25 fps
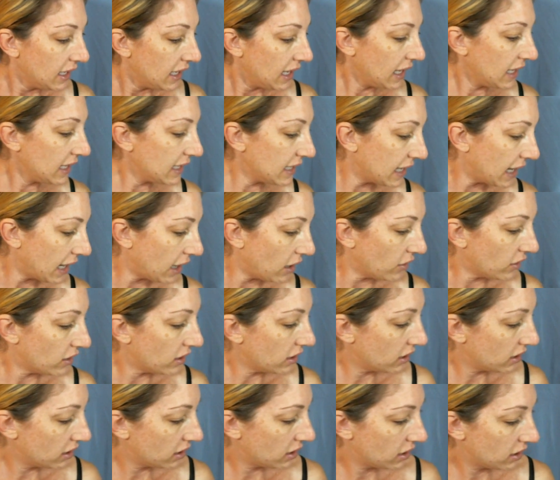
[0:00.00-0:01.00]
anyhow,
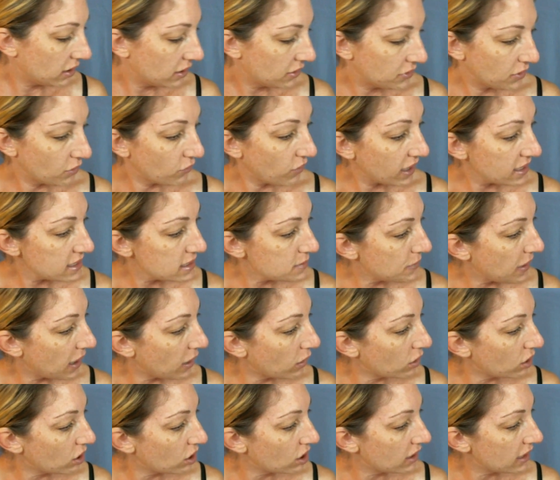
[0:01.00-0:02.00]
the rice
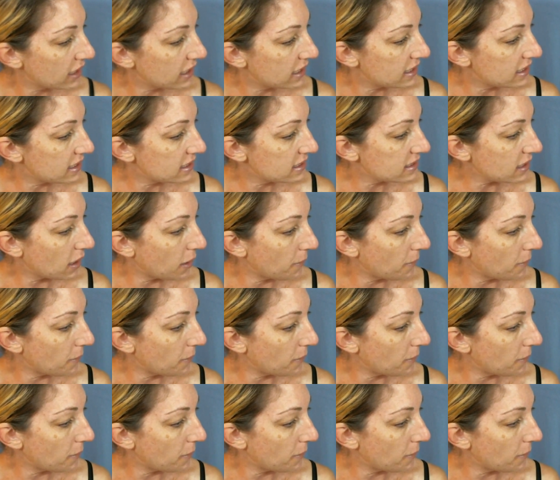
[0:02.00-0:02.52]
powder is